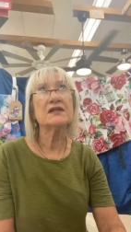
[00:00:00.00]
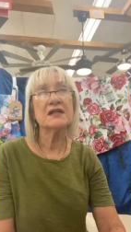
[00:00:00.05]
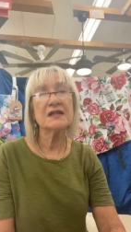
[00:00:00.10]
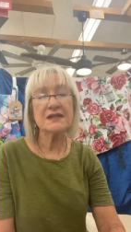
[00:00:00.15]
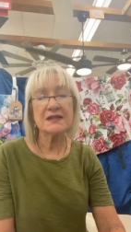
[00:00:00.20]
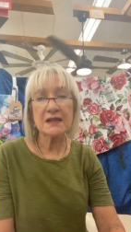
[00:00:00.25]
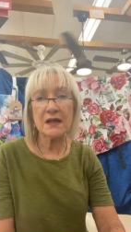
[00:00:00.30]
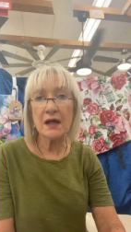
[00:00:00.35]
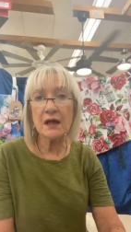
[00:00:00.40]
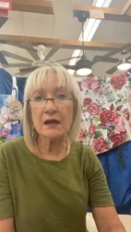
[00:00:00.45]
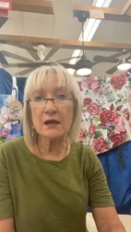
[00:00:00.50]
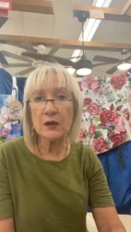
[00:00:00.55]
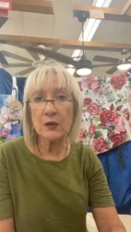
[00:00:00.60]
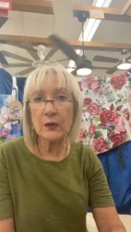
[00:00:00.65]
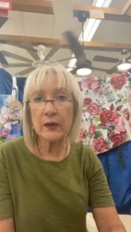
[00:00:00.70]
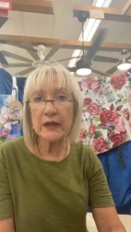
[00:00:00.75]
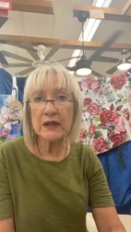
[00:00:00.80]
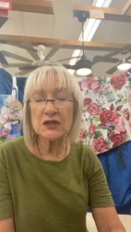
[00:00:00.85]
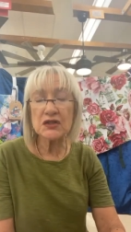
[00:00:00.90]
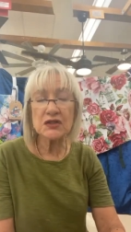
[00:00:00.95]

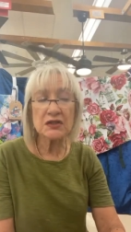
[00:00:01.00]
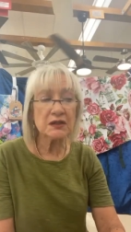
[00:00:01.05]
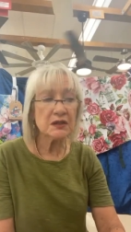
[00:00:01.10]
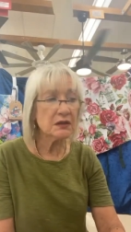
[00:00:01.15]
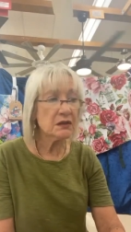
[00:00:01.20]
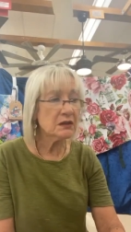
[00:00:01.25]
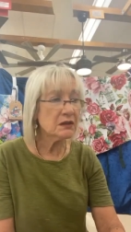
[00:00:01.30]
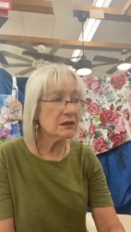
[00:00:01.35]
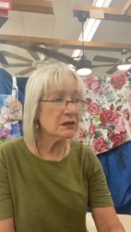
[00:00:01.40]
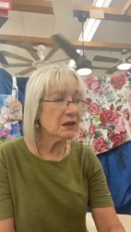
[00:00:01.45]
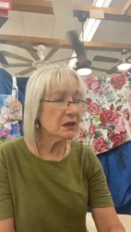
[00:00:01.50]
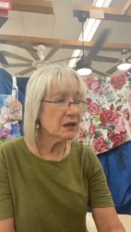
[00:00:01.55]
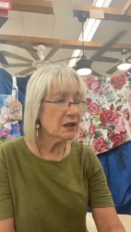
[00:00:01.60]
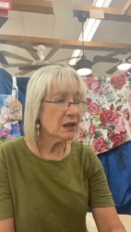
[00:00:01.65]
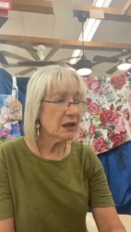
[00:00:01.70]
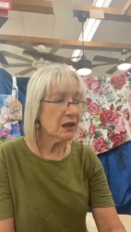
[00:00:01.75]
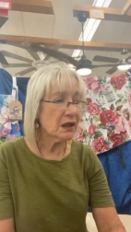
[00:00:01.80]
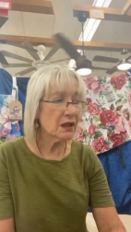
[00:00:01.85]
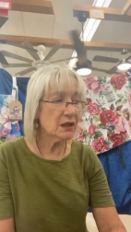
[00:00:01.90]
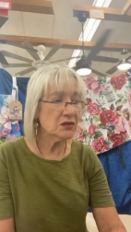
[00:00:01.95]
discoloration,
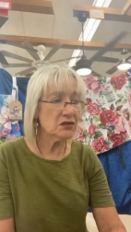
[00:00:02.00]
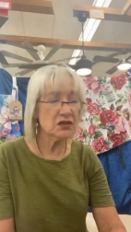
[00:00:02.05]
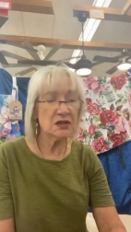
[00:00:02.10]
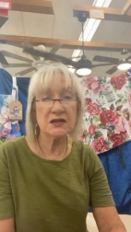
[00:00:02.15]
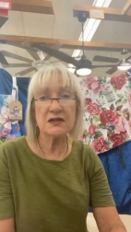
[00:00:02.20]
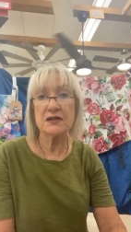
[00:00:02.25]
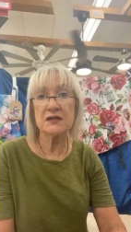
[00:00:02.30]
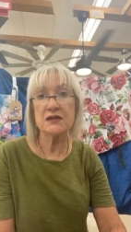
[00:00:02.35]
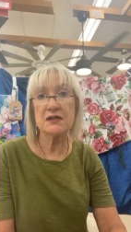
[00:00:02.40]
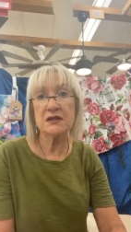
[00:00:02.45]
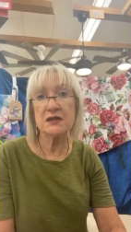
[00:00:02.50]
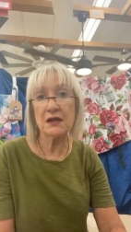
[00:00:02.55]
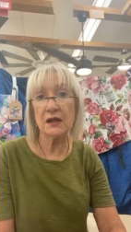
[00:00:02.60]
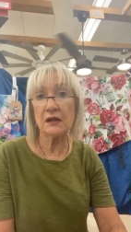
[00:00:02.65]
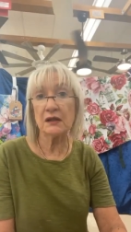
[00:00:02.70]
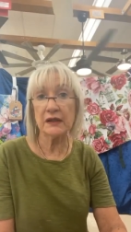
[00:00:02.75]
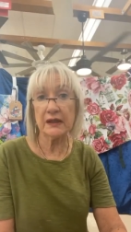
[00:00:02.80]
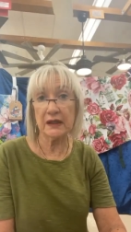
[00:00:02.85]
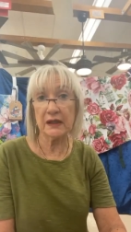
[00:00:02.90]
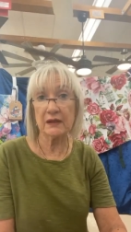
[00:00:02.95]
and just
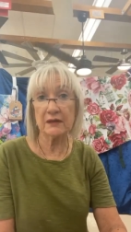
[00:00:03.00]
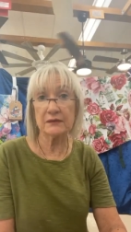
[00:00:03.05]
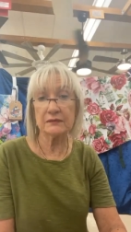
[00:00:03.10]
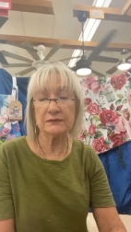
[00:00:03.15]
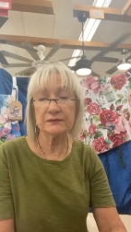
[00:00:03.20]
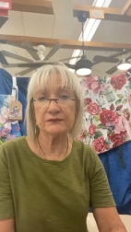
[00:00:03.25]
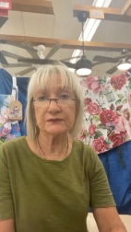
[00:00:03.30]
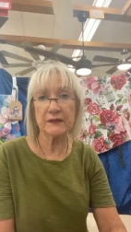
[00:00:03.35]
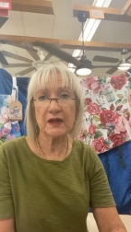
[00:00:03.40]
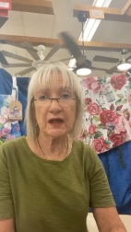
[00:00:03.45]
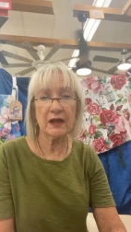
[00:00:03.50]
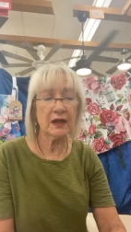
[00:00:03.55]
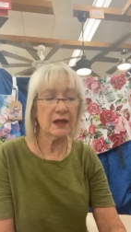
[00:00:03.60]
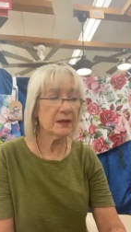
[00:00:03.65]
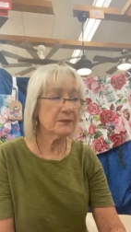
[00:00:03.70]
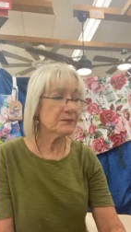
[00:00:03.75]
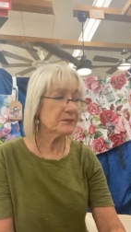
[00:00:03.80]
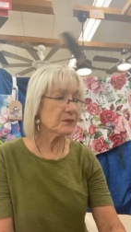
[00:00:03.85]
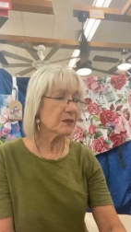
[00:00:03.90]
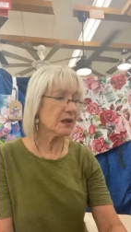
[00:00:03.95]
dulling,
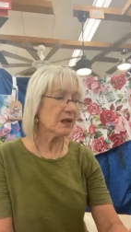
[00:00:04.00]
okay?